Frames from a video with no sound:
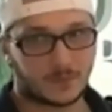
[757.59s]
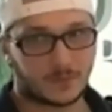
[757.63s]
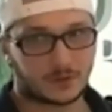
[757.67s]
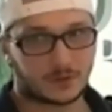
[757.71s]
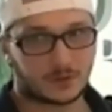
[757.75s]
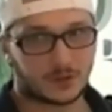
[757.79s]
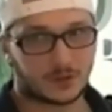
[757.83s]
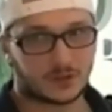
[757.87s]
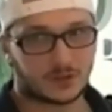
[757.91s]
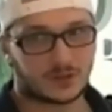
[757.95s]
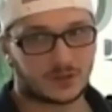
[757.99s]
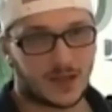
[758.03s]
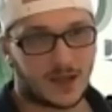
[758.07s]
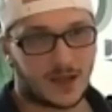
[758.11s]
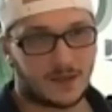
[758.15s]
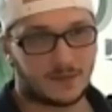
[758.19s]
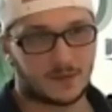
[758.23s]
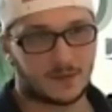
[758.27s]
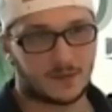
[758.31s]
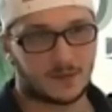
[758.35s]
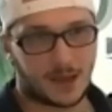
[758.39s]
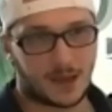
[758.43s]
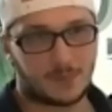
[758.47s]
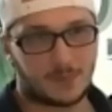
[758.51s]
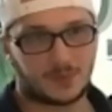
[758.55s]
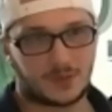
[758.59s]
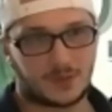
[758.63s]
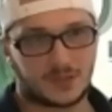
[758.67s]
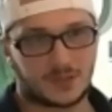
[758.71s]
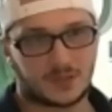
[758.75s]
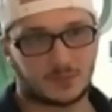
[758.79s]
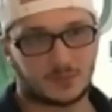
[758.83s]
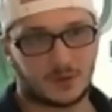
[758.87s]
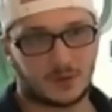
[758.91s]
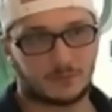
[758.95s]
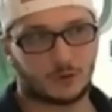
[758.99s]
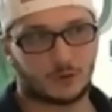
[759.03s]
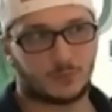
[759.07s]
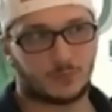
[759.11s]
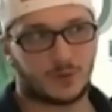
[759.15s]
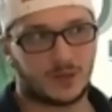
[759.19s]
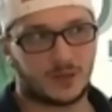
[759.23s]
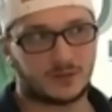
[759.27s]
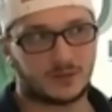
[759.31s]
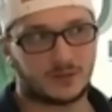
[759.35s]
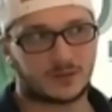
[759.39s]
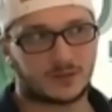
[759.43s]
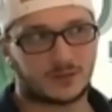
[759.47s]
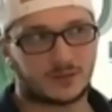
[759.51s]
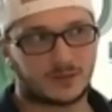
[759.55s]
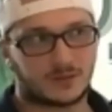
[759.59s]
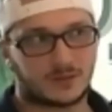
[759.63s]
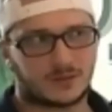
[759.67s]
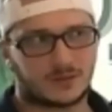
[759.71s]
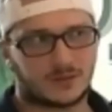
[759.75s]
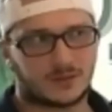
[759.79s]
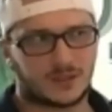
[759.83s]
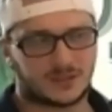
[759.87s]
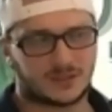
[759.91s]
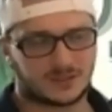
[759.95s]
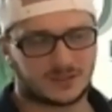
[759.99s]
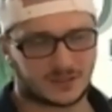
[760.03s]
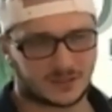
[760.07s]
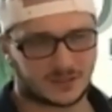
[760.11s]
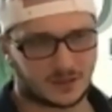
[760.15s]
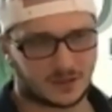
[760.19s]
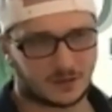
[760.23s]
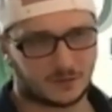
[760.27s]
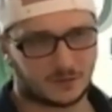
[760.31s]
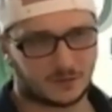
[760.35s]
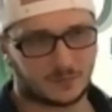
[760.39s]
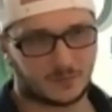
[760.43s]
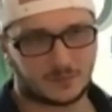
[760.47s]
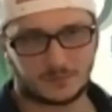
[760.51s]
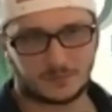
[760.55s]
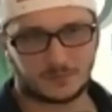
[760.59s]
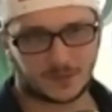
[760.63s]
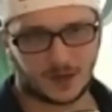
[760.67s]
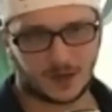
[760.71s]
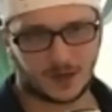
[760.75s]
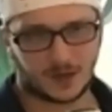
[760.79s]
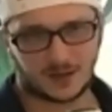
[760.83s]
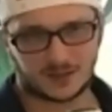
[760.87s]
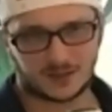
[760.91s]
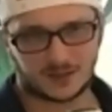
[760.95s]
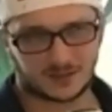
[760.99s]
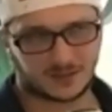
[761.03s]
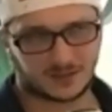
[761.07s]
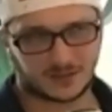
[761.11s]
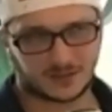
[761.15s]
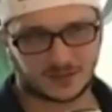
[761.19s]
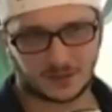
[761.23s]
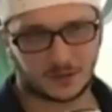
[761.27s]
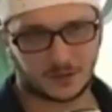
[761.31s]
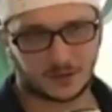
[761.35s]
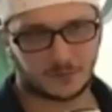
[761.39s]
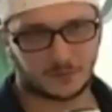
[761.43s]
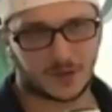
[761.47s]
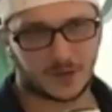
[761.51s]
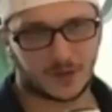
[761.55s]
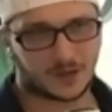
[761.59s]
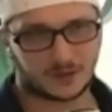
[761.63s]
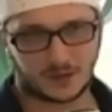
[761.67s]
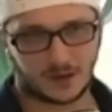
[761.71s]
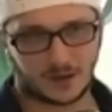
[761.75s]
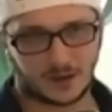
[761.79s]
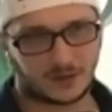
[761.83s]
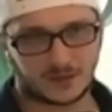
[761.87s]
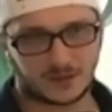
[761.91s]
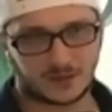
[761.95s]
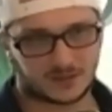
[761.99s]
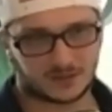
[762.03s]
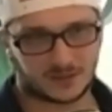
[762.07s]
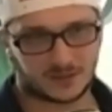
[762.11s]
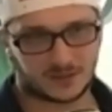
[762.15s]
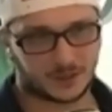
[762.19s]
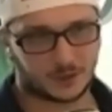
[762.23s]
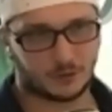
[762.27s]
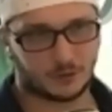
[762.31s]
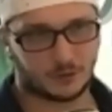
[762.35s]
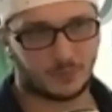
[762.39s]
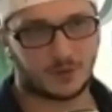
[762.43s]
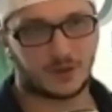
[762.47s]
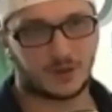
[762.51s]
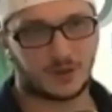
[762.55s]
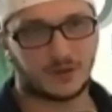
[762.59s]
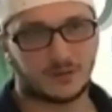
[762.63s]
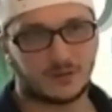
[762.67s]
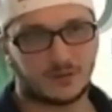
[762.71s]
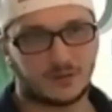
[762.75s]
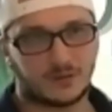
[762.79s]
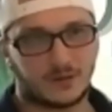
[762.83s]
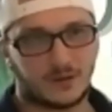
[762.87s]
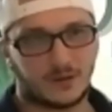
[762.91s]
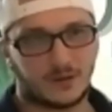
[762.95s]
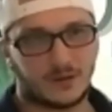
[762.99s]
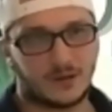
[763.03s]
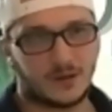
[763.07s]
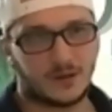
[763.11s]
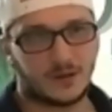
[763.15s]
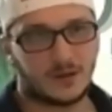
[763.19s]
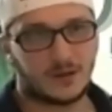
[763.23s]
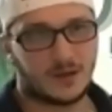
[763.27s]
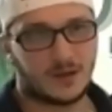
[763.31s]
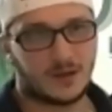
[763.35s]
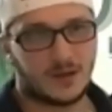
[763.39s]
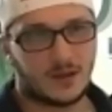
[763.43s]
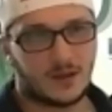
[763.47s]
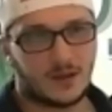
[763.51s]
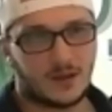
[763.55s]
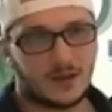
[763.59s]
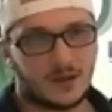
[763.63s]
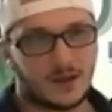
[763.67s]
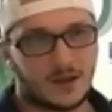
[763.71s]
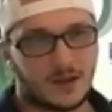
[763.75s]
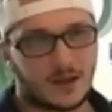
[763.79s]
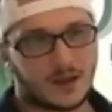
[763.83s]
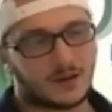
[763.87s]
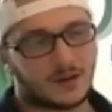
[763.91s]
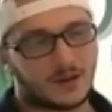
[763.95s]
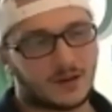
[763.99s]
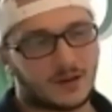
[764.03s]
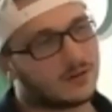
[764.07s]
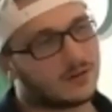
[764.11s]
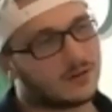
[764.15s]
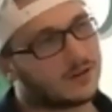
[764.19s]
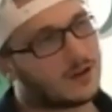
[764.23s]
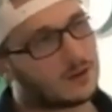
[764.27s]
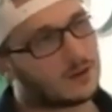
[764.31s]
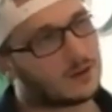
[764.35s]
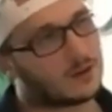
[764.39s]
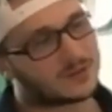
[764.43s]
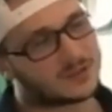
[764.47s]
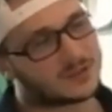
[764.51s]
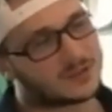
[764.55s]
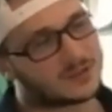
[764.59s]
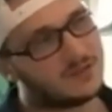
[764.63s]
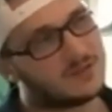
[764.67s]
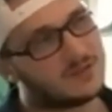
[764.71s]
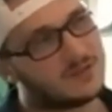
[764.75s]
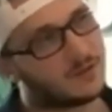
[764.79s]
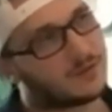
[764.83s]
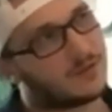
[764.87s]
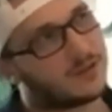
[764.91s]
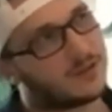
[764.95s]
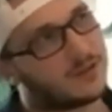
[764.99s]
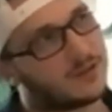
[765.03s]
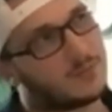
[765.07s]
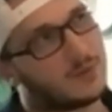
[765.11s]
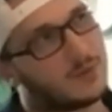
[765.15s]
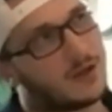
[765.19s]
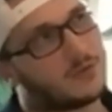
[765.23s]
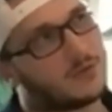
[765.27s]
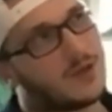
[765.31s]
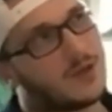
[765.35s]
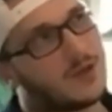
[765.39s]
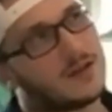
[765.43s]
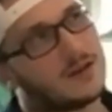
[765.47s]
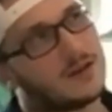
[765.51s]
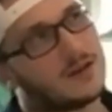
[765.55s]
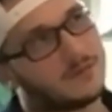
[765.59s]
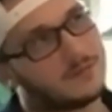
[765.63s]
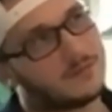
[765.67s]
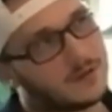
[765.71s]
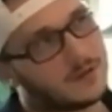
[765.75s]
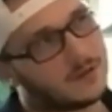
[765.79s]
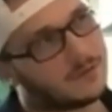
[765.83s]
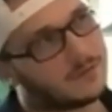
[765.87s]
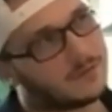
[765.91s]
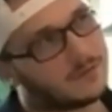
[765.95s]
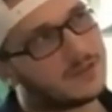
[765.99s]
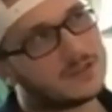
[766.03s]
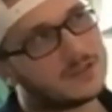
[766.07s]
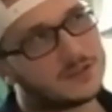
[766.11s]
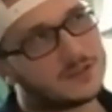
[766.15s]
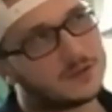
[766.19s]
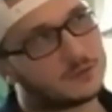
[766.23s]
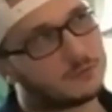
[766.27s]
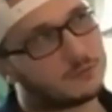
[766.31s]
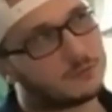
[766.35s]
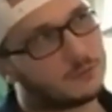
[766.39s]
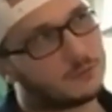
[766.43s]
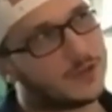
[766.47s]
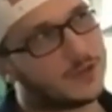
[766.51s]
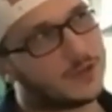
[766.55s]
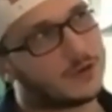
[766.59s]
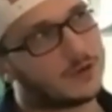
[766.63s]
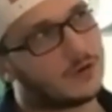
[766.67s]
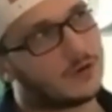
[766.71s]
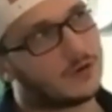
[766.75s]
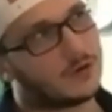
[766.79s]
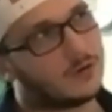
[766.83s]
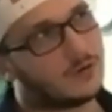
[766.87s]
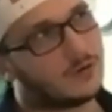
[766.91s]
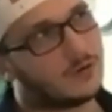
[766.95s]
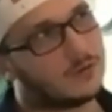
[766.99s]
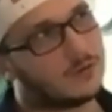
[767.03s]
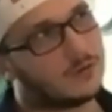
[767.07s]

just had the baptism of repentance. He's the Son of God, isn't the Son of Man. God doesn't need to repent. And I'm sitting there thinking about that. And if, if this is real,